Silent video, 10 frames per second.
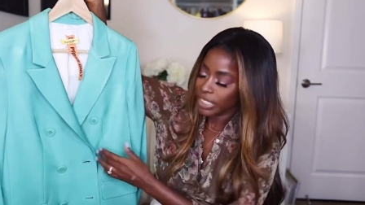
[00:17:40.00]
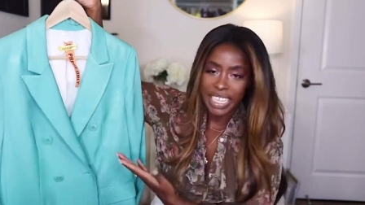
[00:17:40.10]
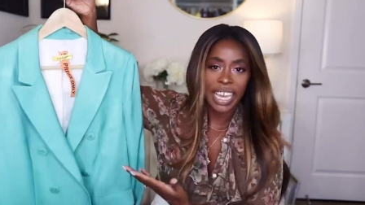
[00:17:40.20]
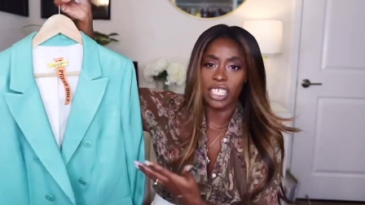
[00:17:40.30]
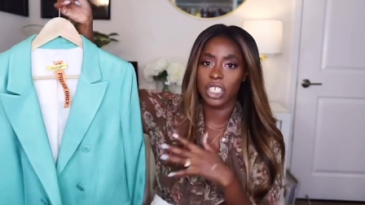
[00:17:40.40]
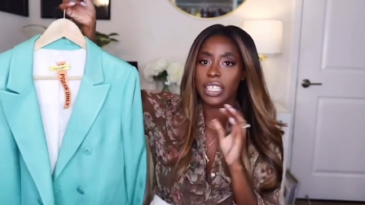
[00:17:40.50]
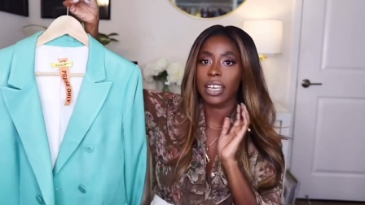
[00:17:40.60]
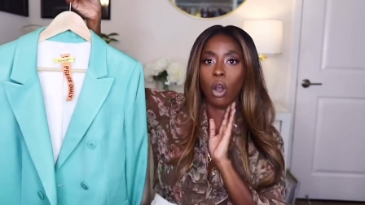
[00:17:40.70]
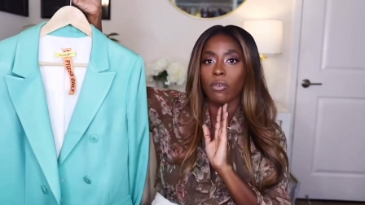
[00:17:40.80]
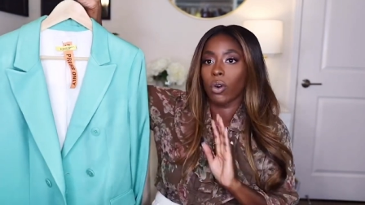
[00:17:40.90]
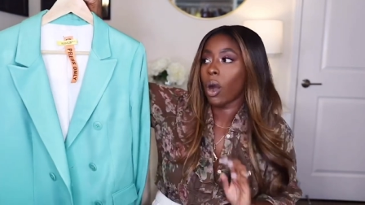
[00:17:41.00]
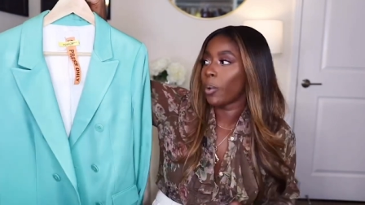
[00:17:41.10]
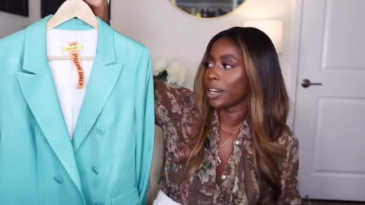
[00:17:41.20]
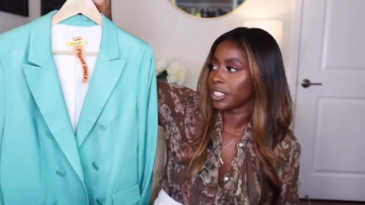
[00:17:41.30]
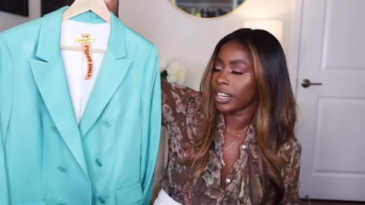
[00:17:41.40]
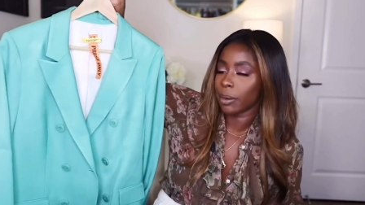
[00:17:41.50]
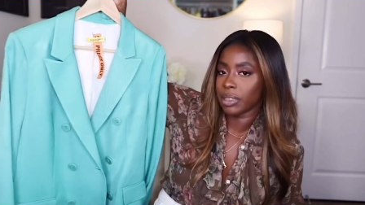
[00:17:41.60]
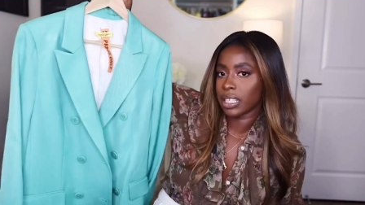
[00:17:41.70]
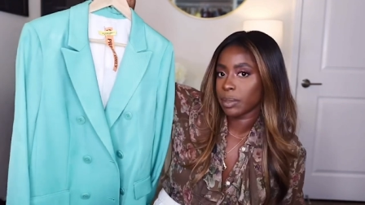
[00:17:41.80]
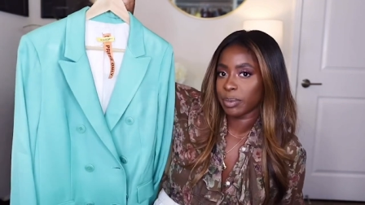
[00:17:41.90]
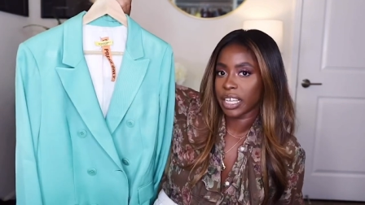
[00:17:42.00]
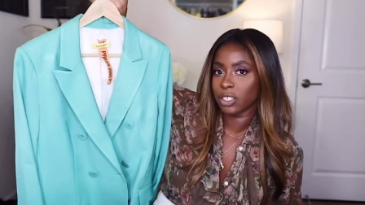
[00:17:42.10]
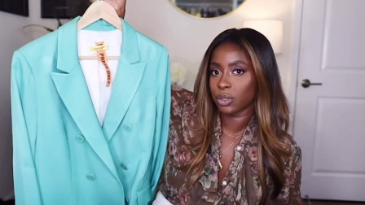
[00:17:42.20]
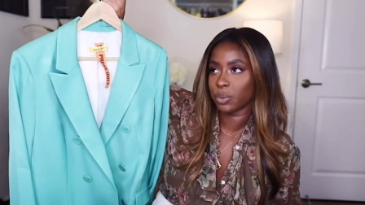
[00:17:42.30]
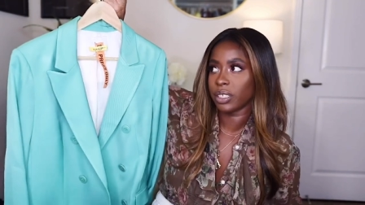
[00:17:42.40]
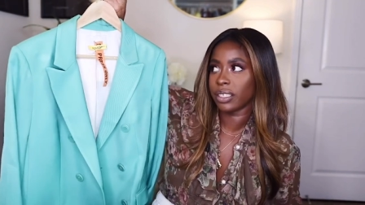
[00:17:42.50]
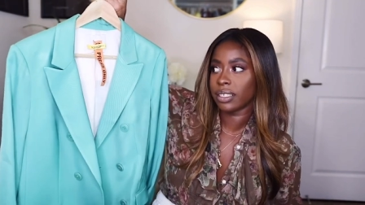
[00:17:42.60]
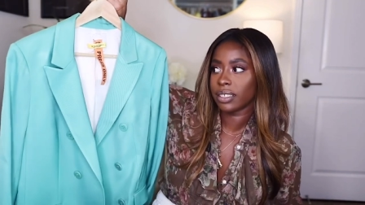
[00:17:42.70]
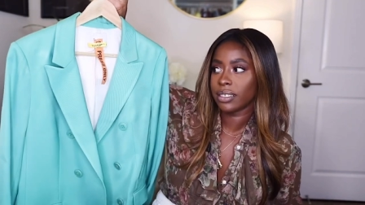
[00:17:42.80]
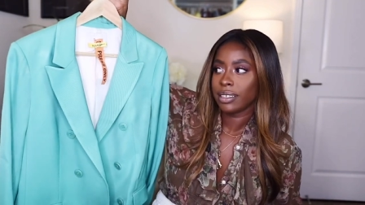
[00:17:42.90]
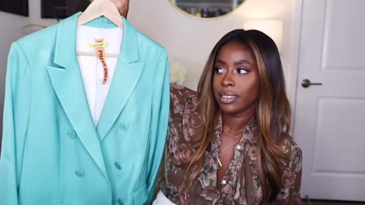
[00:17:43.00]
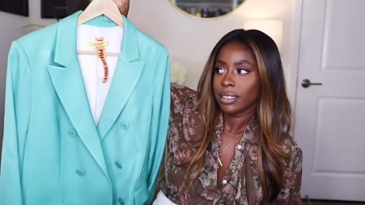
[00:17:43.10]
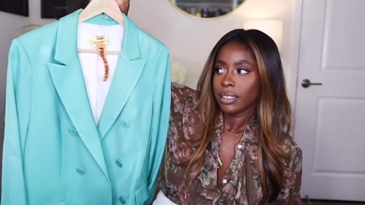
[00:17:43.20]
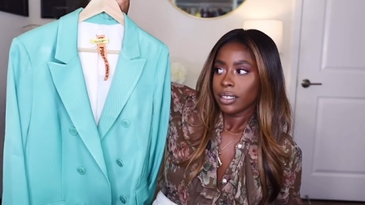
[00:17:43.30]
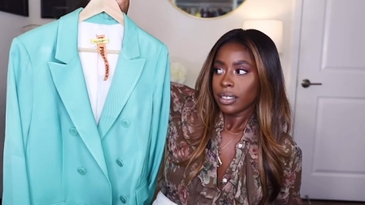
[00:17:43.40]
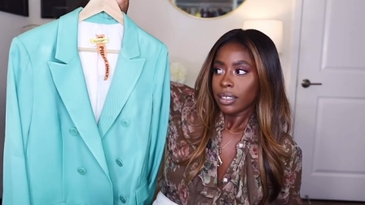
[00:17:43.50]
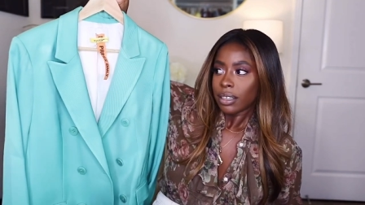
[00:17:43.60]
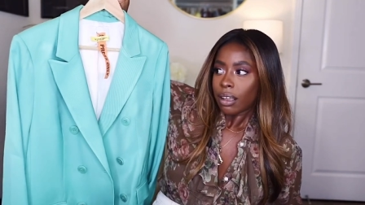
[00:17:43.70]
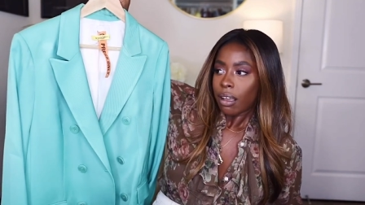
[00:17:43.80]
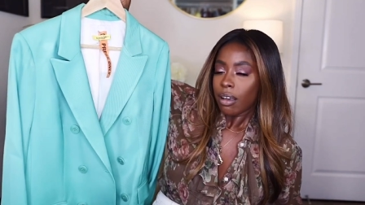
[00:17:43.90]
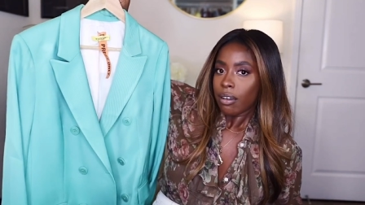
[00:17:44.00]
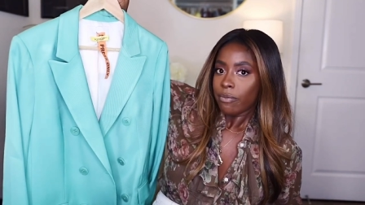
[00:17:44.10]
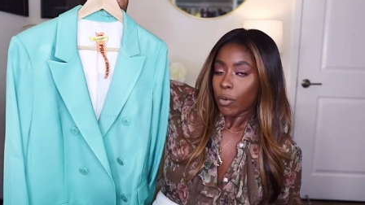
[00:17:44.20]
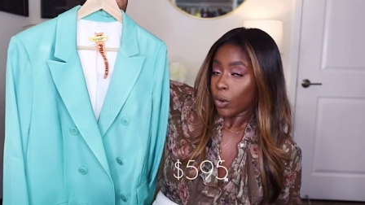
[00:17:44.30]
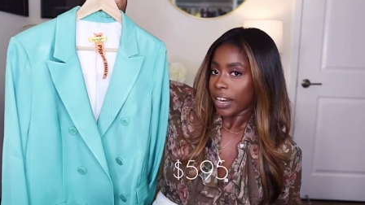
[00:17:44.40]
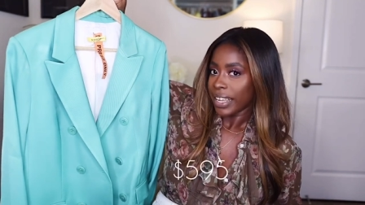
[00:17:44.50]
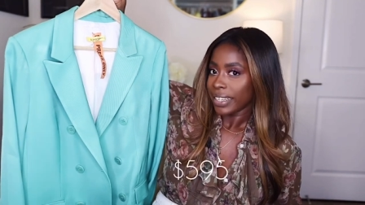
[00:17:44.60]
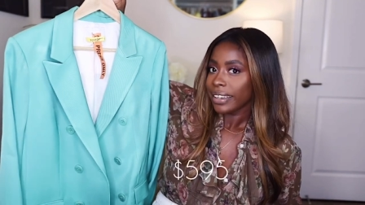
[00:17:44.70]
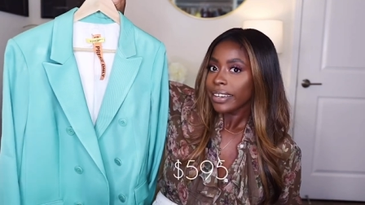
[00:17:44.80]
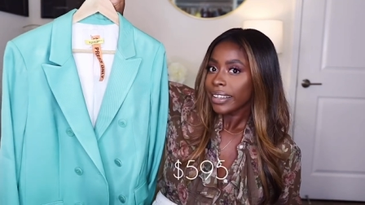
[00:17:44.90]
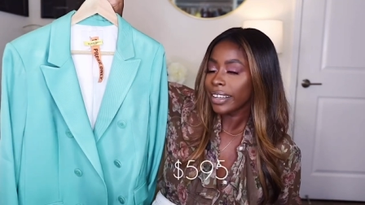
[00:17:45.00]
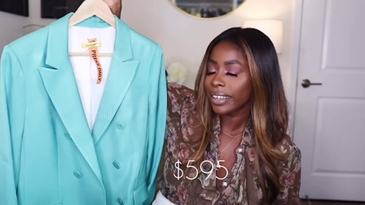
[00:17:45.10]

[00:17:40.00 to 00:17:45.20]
yeah, just like overall wear and tear. I mean, this blazer was $490,